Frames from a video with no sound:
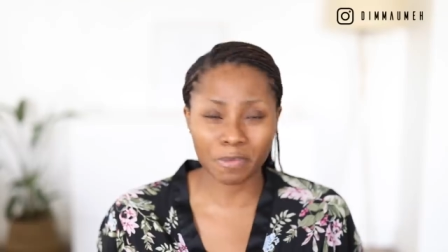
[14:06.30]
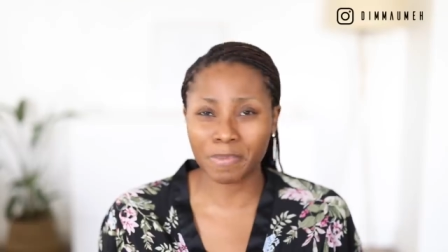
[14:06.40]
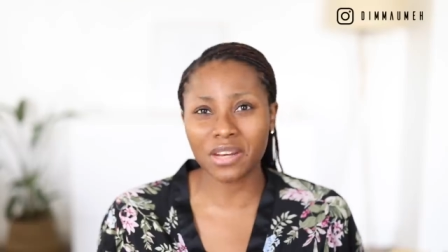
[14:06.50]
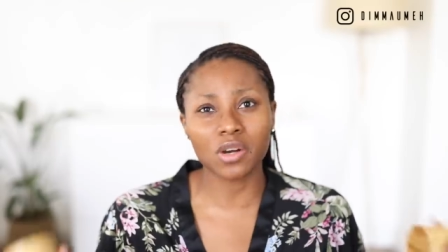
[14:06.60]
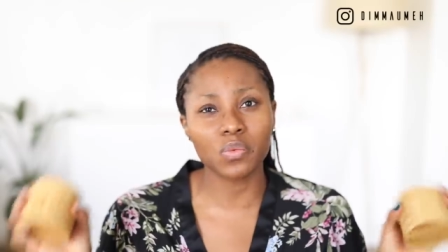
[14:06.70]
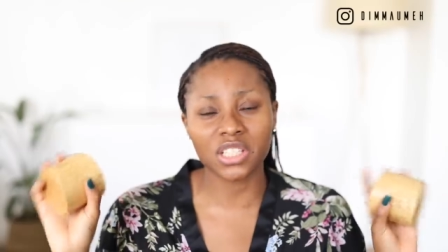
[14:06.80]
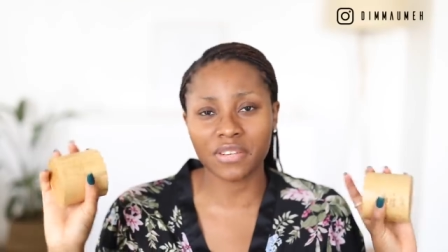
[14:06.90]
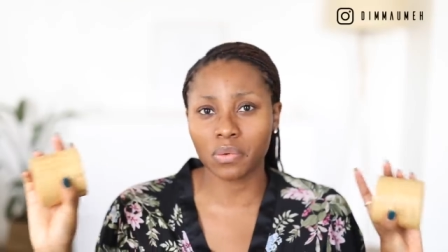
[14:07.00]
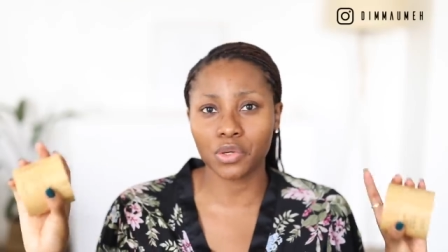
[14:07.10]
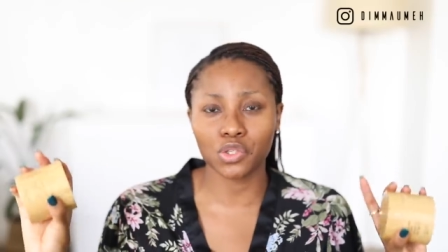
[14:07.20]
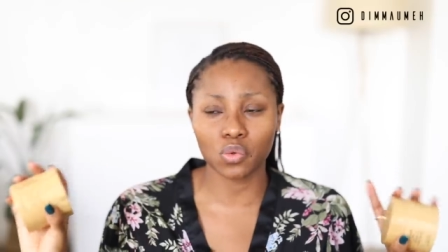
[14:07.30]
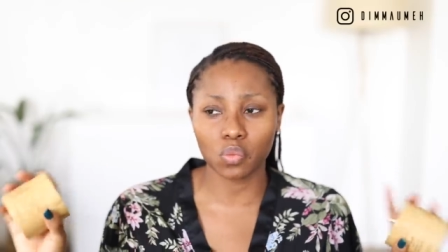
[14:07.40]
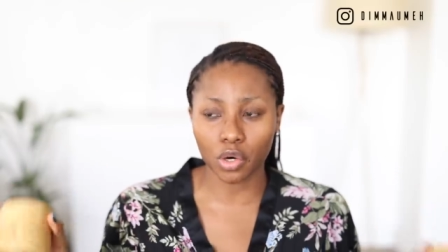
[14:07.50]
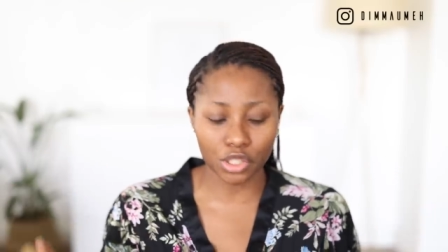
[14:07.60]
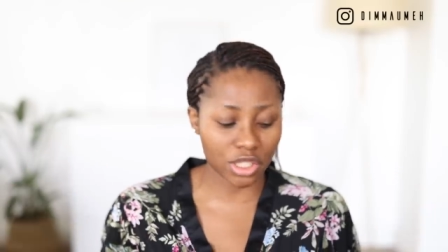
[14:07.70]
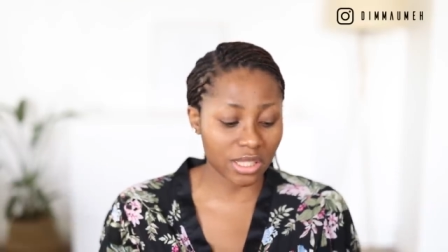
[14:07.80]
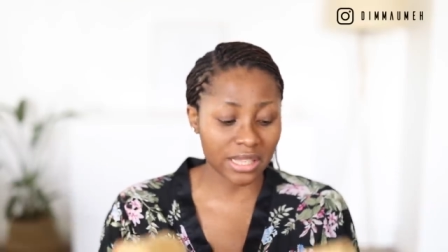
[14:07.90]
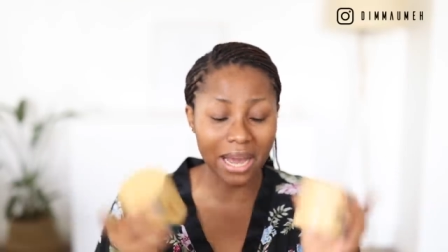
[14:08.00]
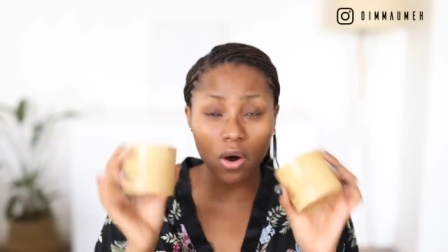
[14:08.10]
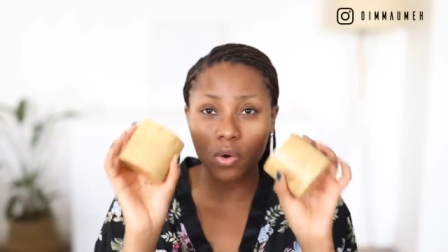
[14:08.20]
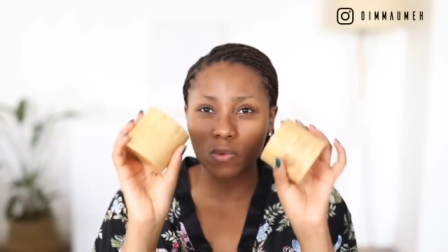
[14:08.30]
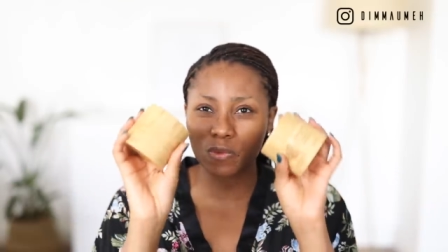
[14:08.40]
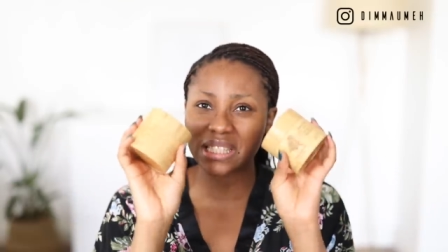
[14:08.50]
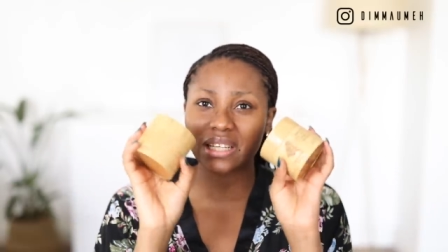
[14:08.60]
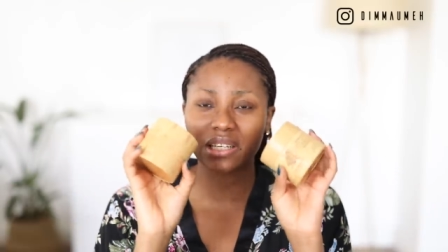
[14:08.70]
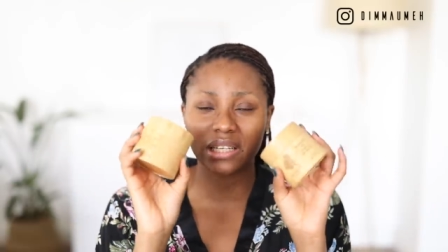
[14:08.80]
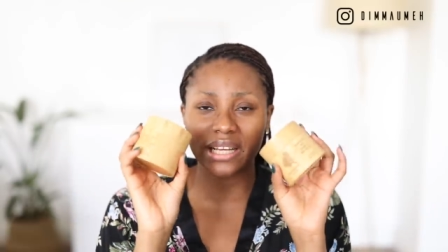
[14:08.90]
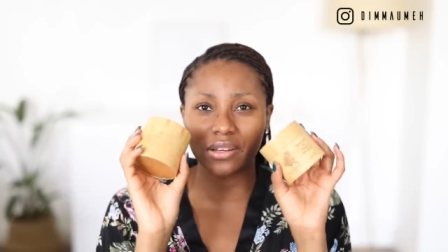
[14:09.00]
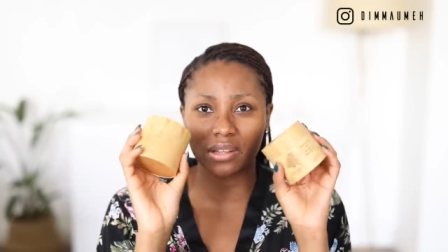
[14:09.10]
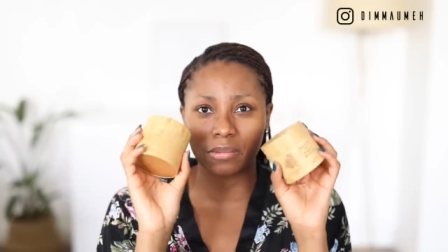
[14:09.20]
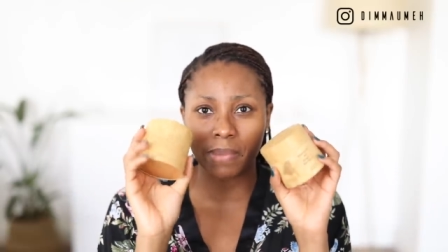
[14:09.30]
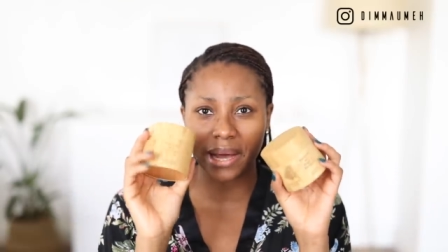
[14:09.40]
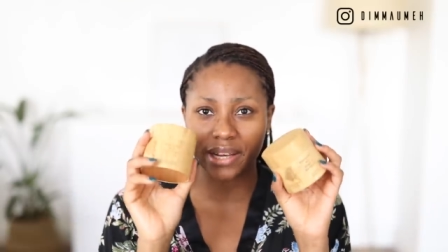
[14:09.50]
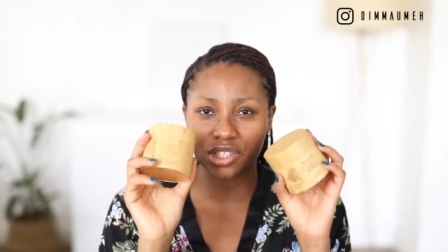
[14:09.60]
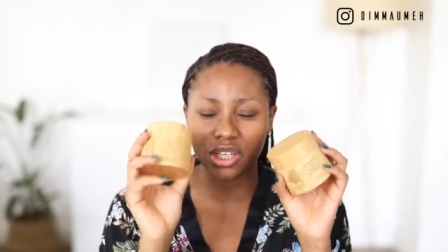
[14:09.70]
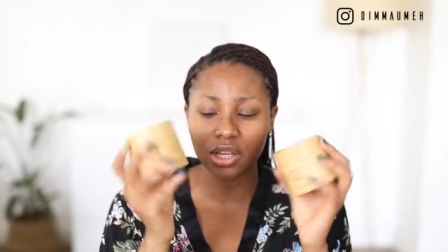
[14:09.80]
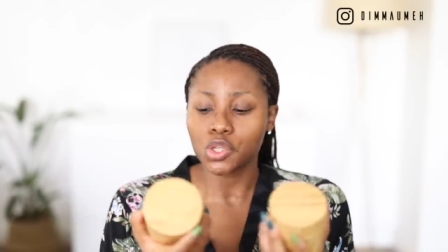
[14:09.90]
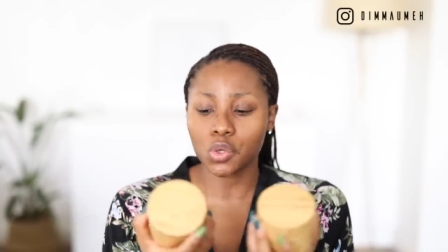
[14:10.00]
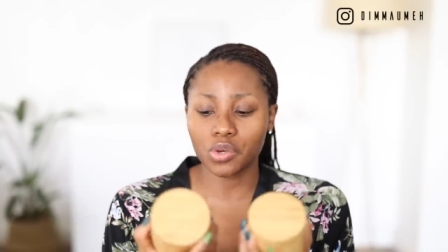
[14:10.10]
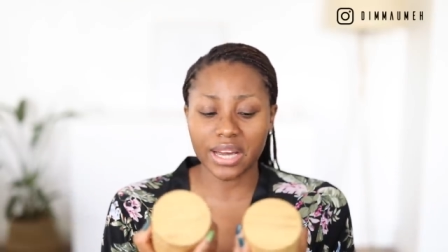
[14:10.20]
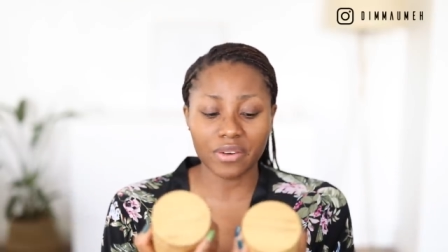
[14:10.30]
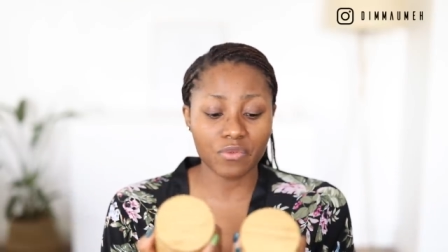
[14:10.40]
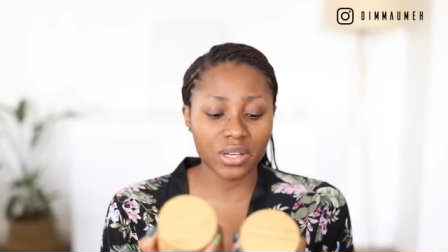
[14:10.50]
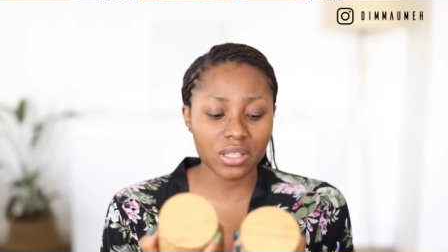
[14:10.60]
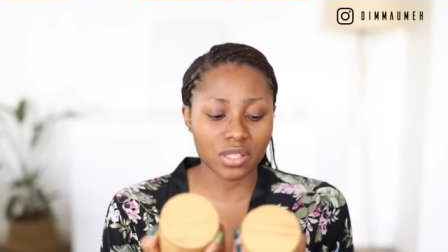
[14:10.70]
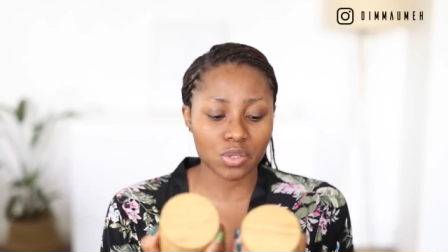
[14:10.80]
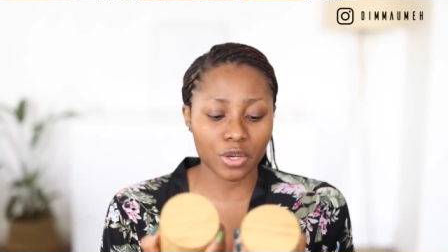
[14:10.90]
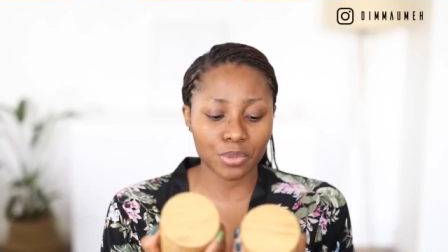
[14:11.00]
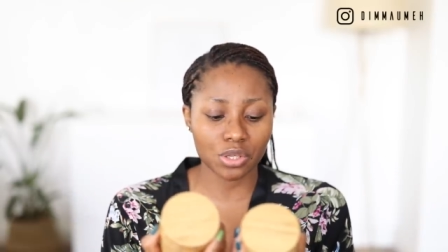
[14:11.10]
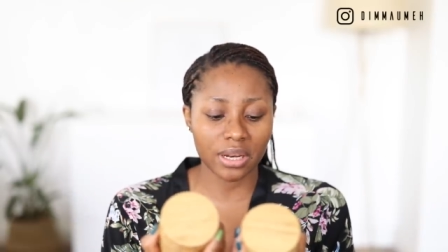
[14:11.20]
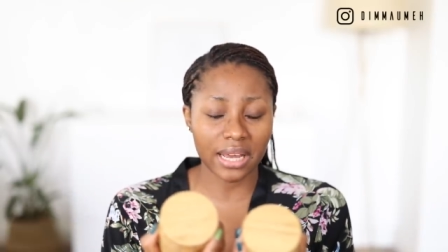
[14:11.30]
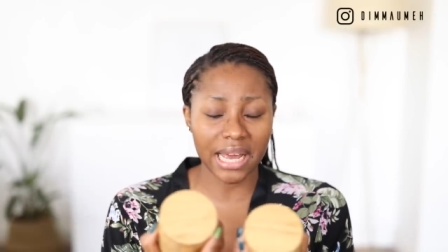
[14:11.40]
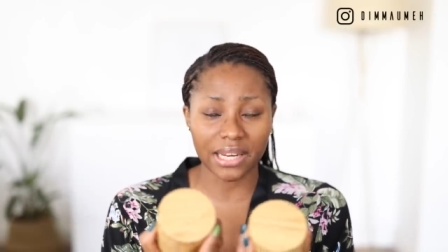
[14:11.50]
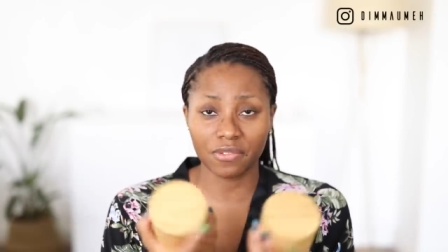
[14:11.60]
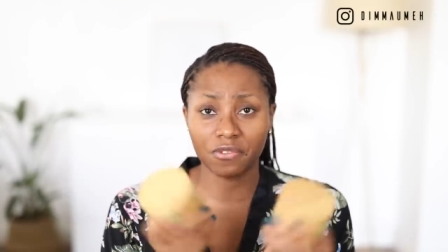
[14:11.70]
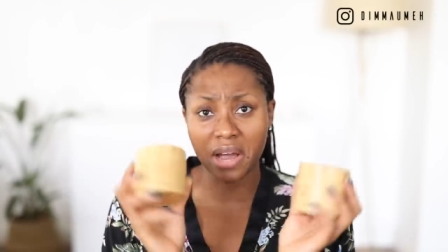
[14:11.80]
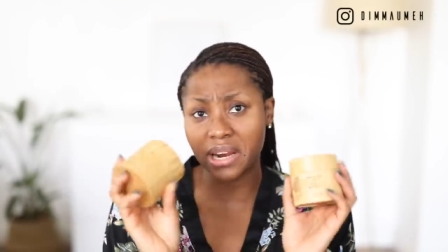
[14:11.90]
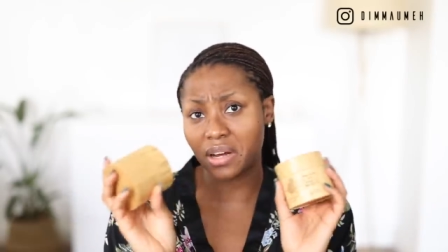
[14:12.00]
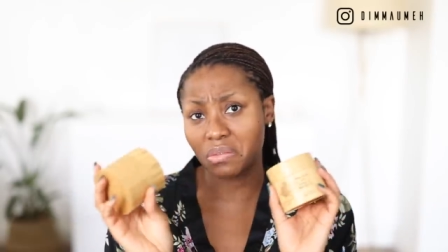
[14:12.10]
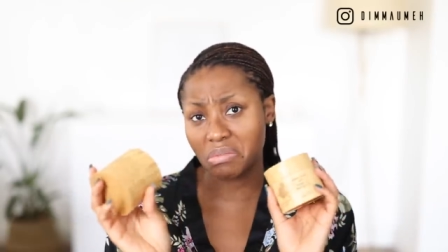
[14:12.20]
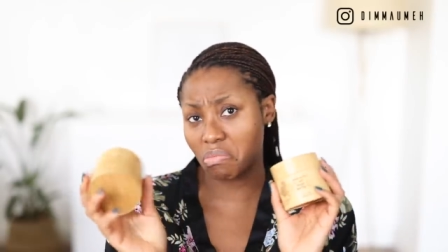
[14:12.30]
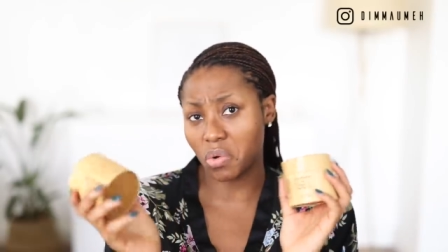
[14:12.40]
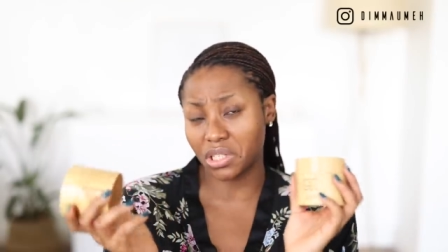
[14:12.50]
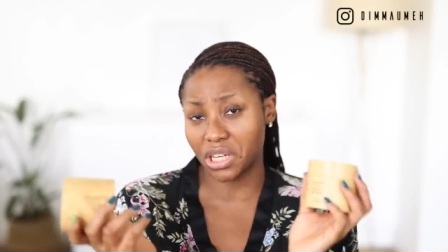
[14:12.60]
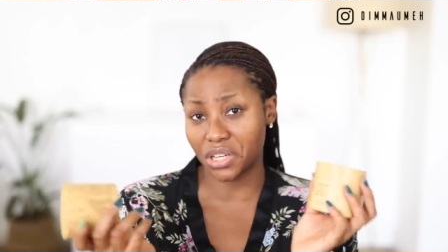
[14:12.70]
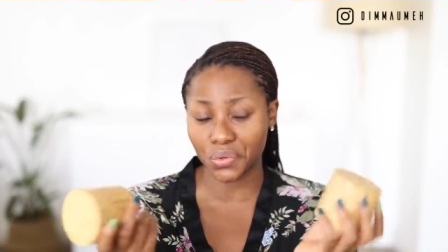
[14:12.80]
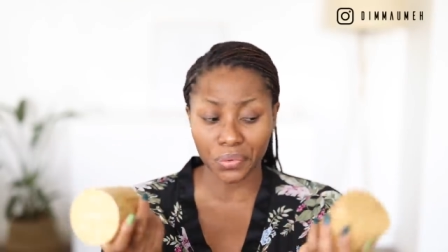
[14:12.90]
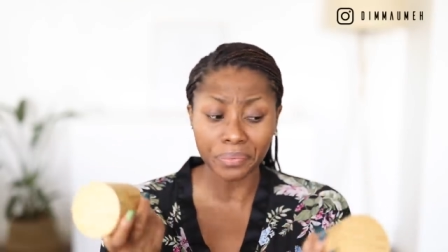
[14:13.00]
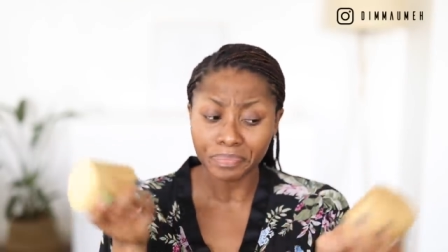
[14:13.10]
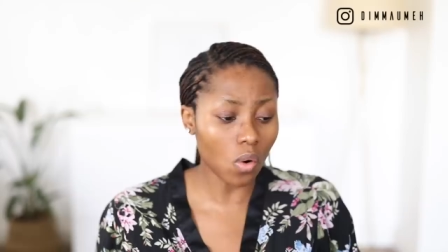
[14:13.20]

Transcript: Depending on whichever one you want, they are all written clearly on the packaging. So you can read the description and find out what they do.